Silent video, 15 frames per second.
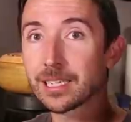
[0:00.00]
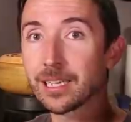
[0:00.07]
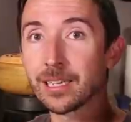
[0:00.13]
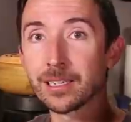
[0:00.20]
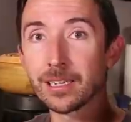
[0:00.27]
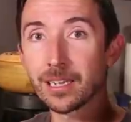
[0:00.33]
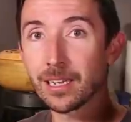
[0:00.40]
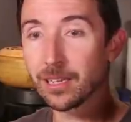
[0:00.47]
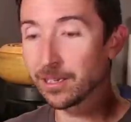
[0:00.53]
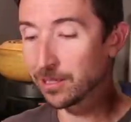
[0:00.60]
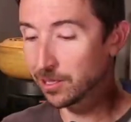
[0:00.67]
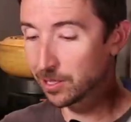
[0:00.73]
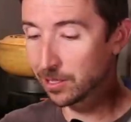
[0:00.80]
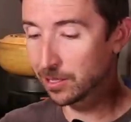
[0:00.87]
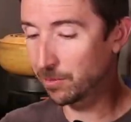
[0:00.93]
It
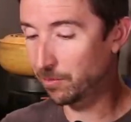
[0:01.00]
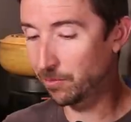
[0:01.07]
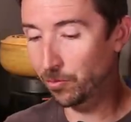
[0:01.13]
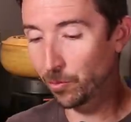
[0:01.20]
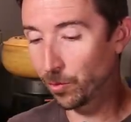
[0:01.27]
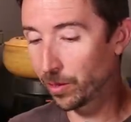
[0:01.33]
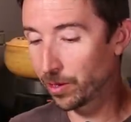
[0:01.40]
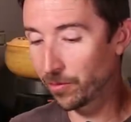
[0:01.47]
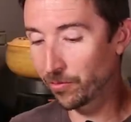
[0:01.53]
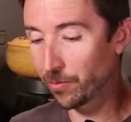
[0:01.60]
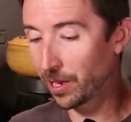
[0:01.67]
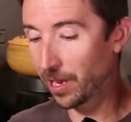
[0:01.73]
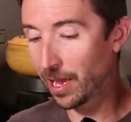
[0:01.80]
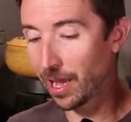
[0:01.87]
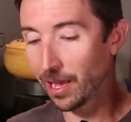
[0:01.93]
is one of
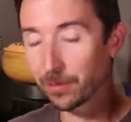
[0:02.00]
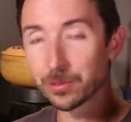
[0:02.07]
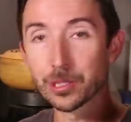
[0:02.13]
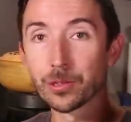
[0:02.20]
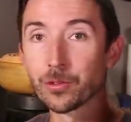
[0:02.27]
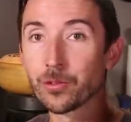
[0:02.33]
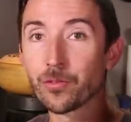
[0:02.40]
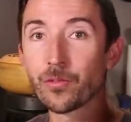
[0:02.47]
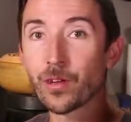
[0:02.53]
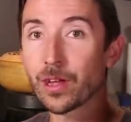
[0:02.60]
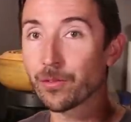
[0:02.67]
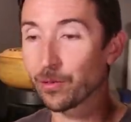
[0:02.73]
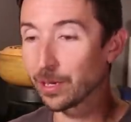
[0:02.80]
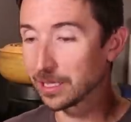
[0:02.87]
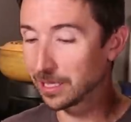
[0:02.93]
my absolute
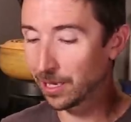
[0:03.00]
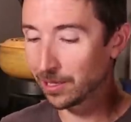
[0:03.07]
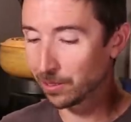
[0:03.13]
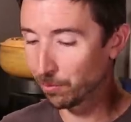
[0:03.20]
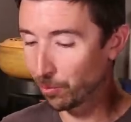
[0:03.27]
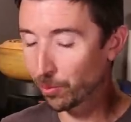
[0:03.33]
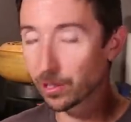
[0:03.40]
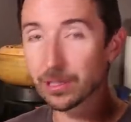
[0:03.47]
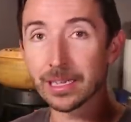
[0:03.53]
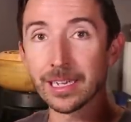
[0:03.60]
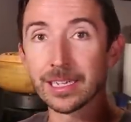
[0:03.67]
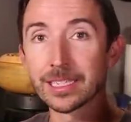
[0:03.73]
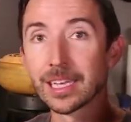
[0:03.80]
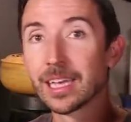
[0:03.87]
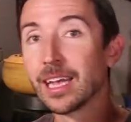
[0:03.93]
favorites. It's
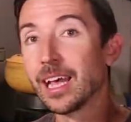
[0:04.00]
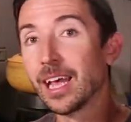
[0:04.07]
brilliant.